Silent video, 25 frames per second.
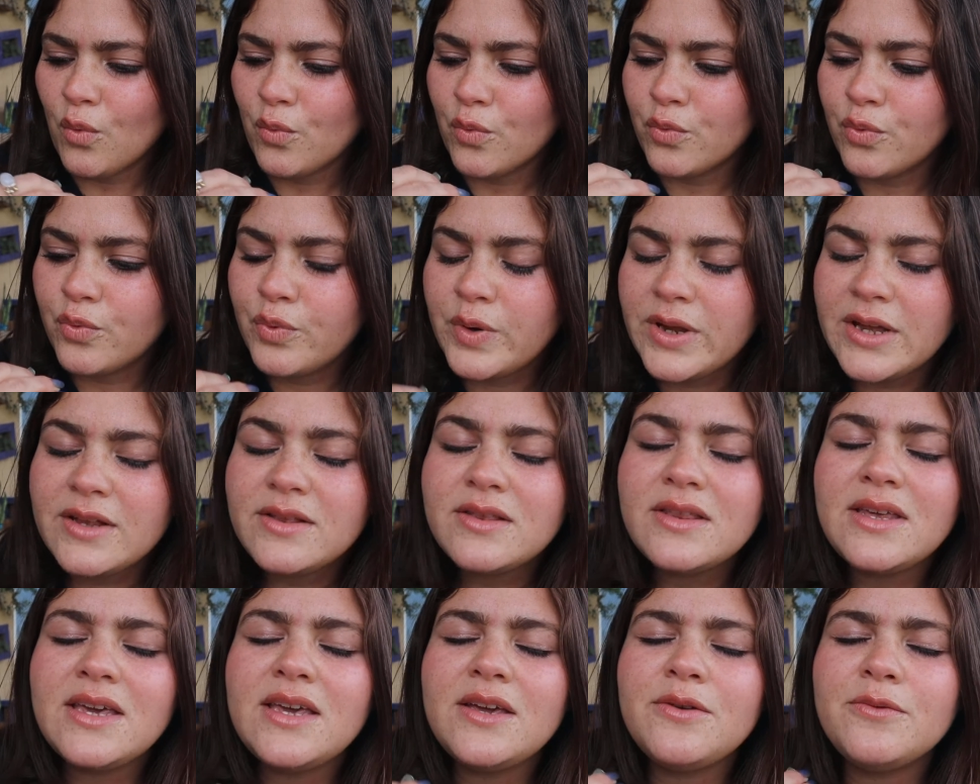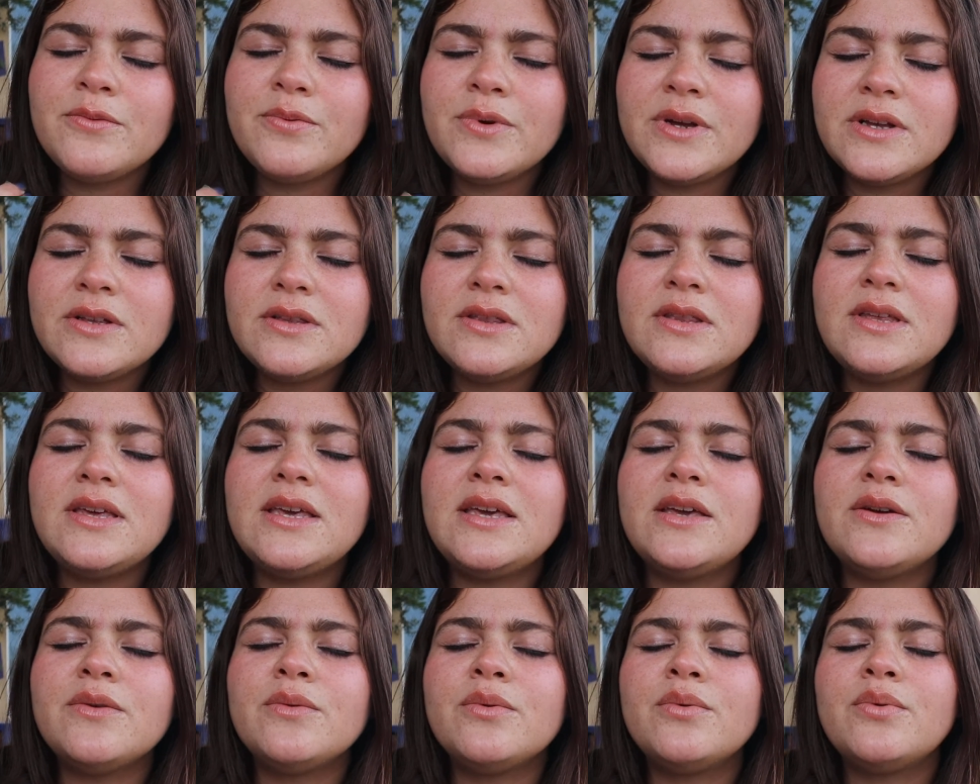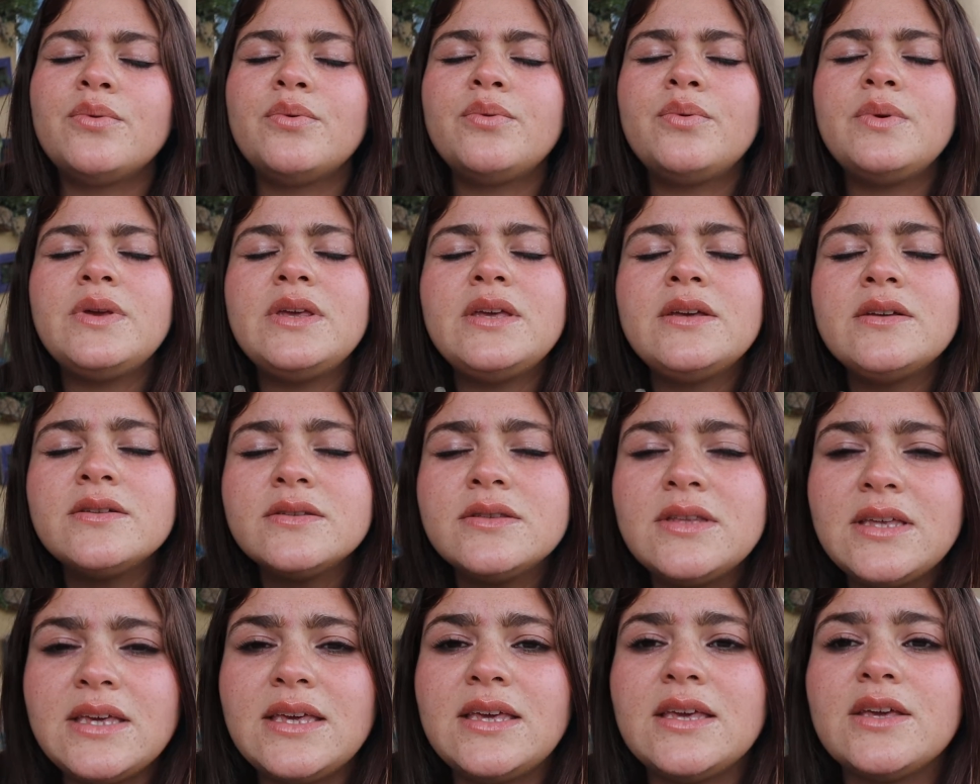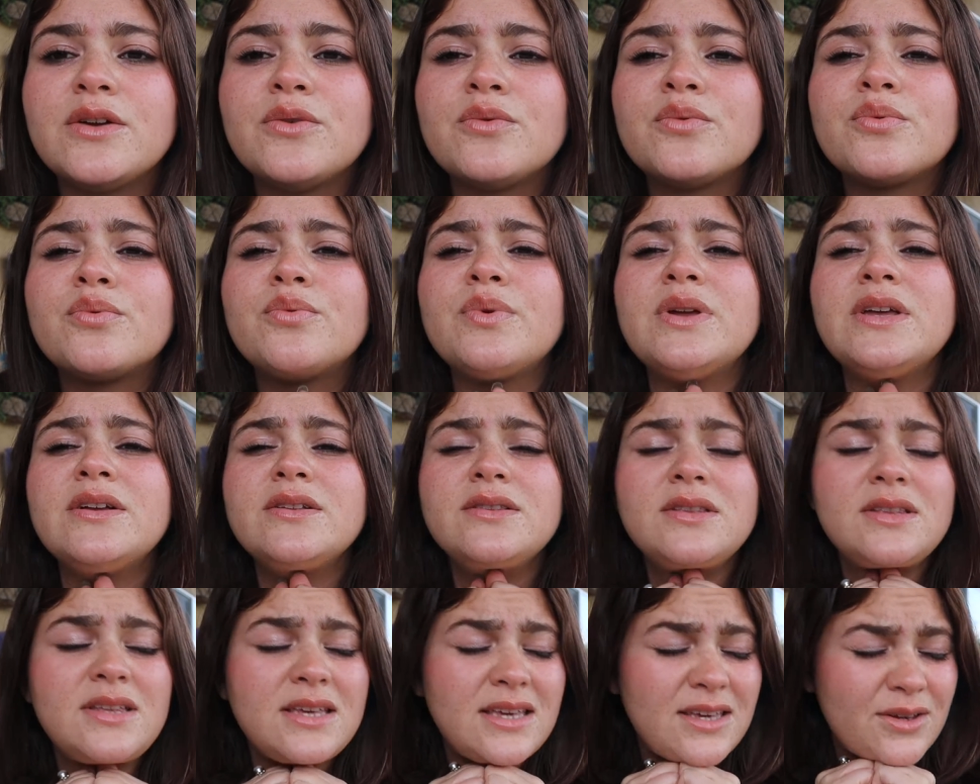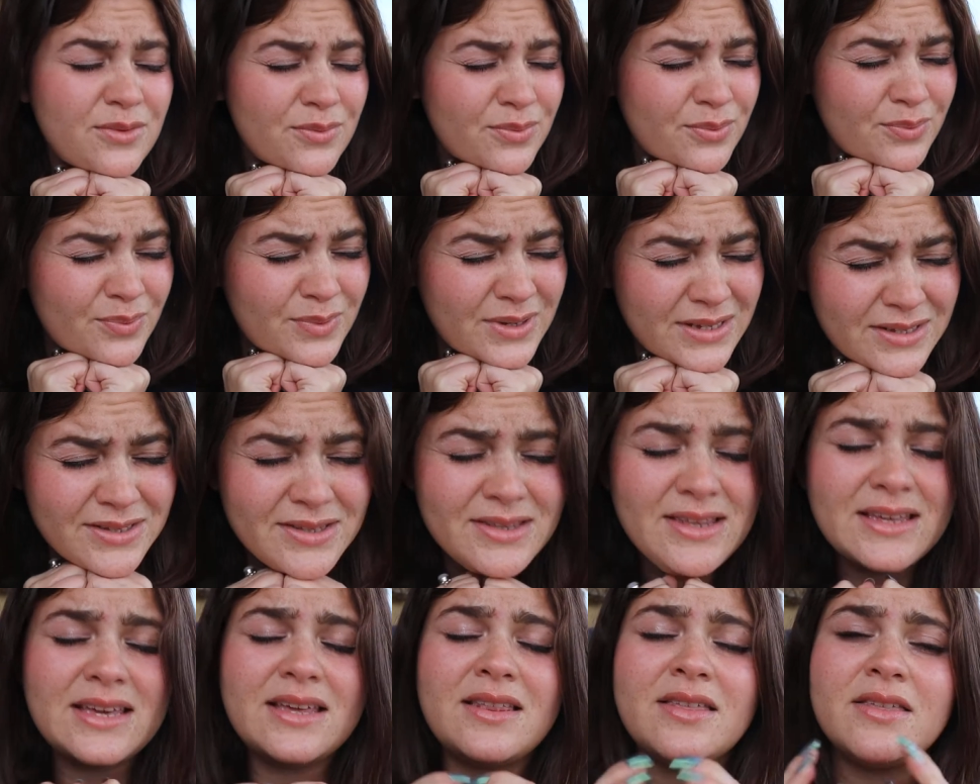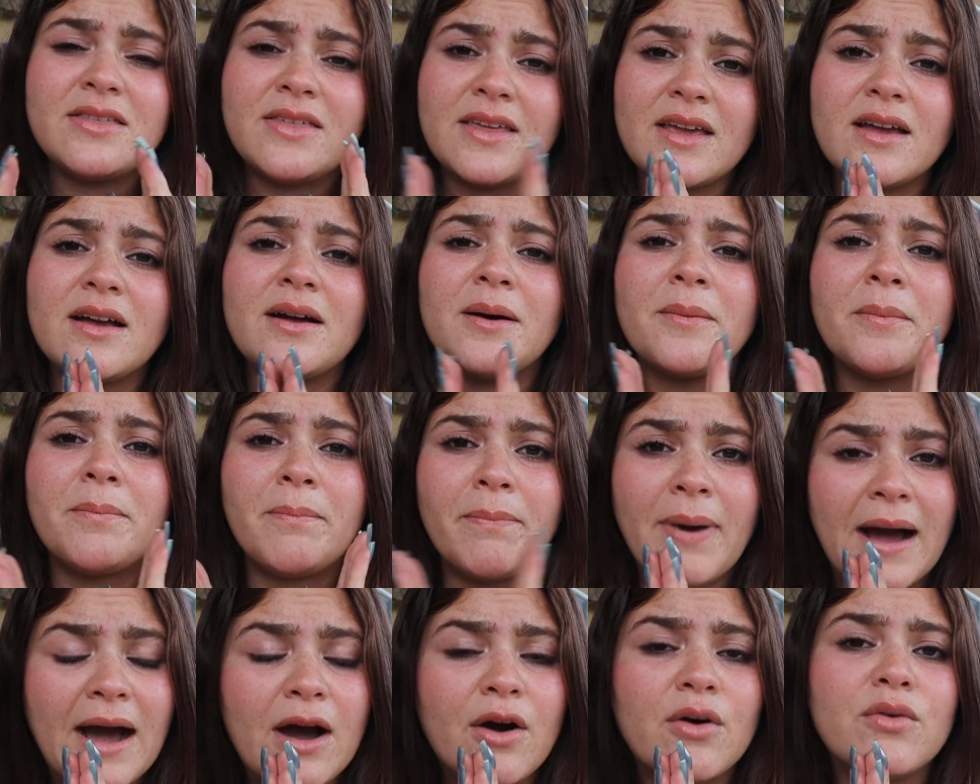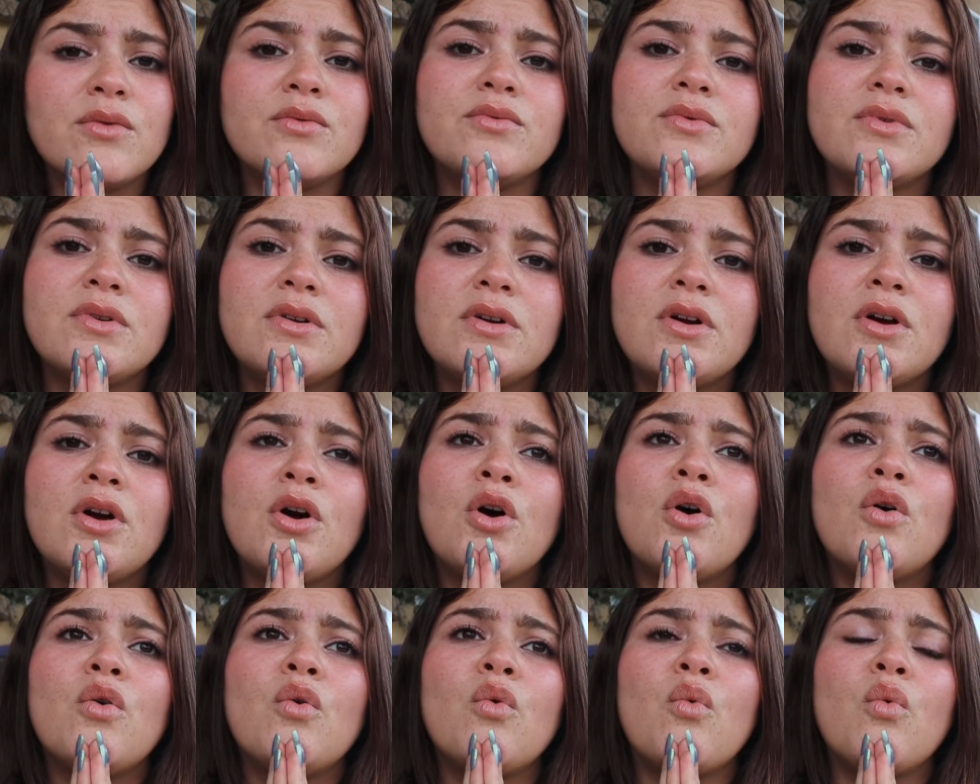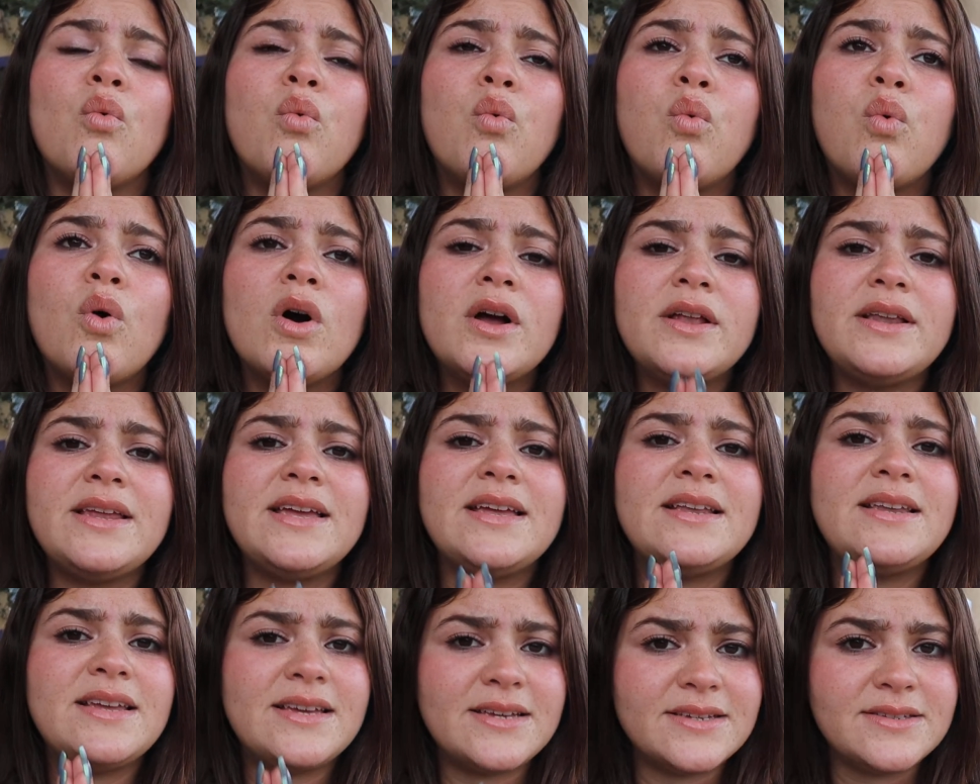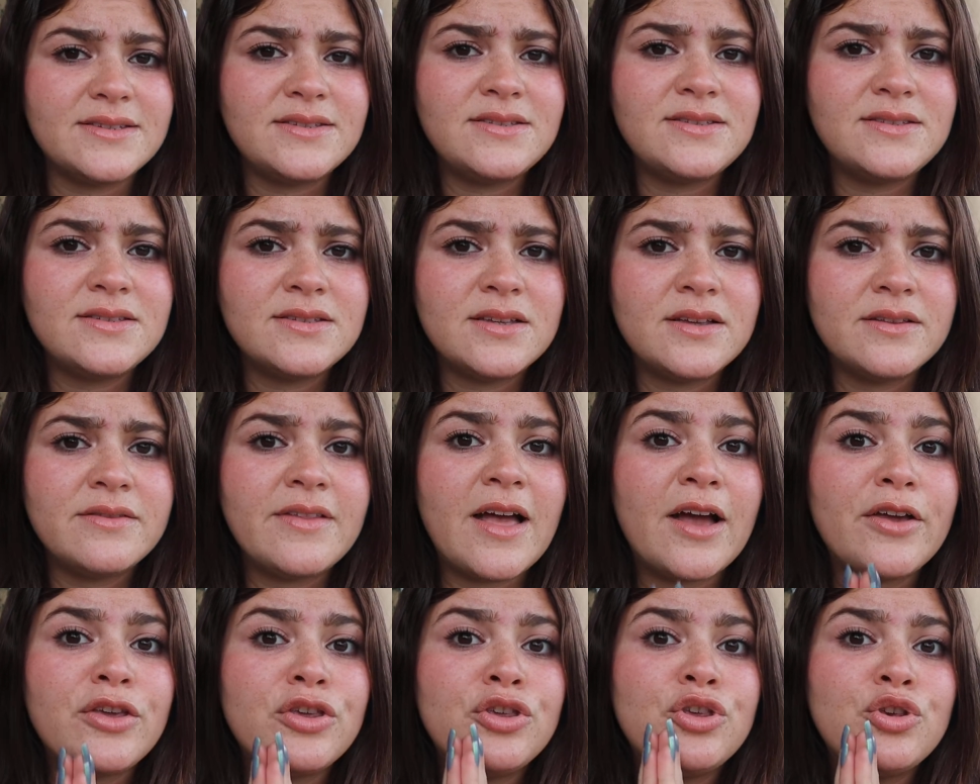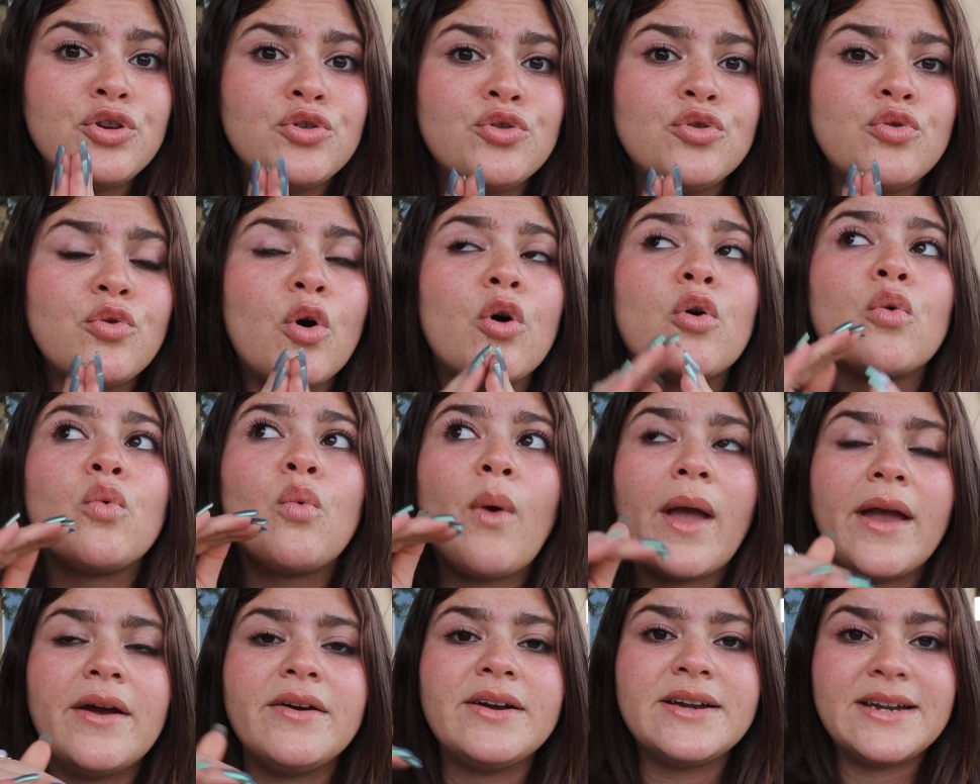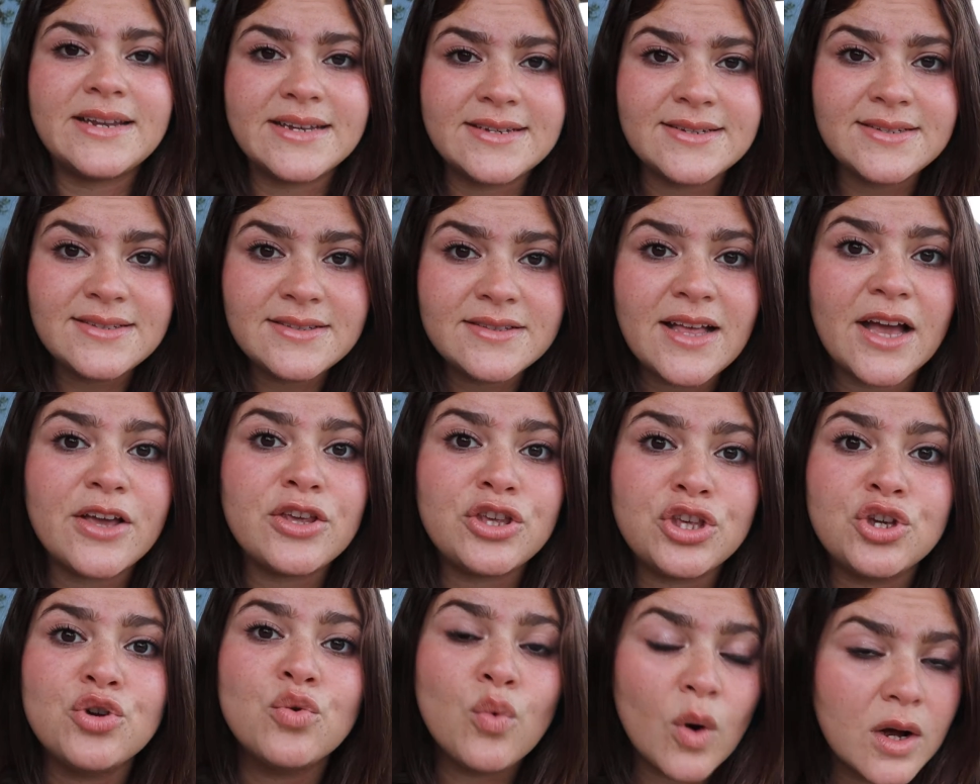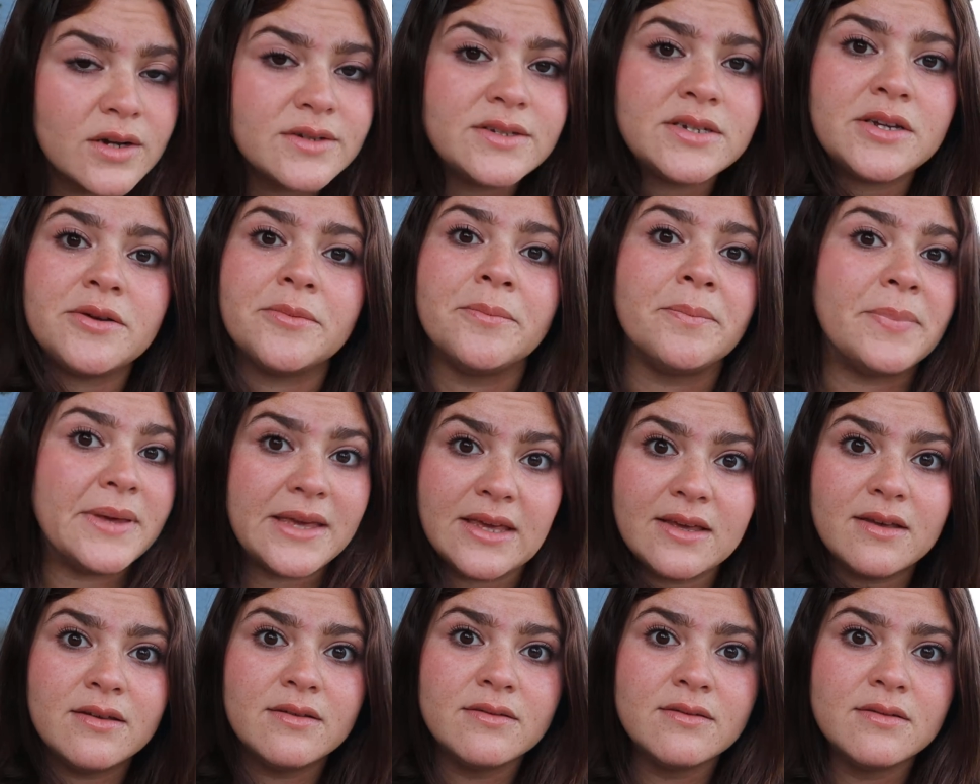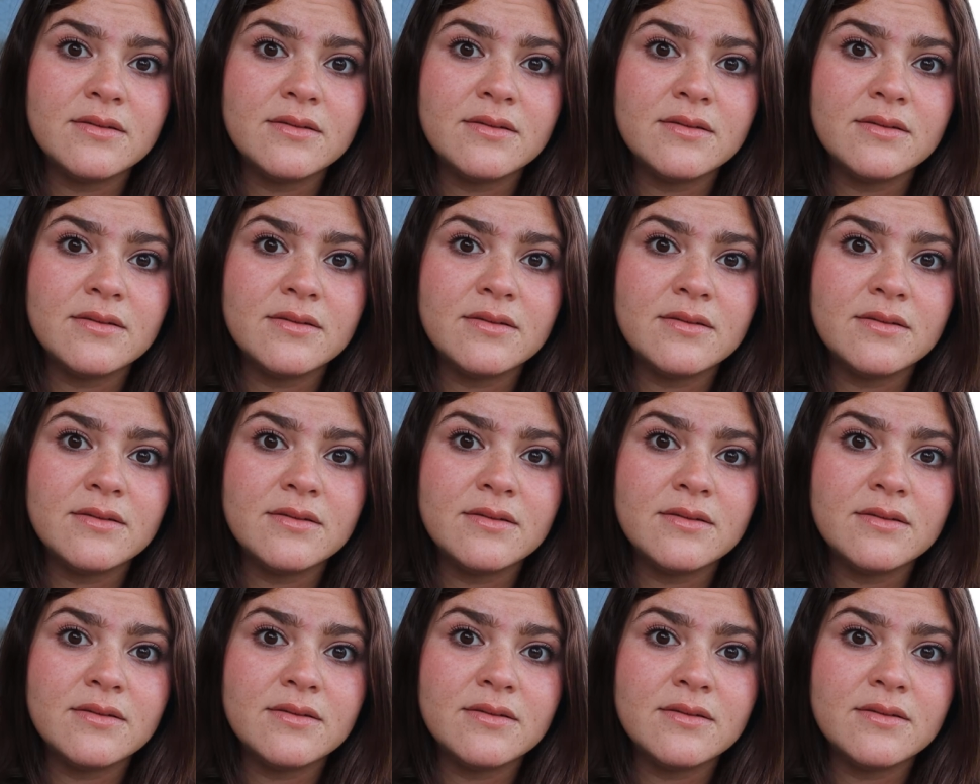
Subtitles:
really, really, really, really, really think about what it is that you, or where it is that you want to be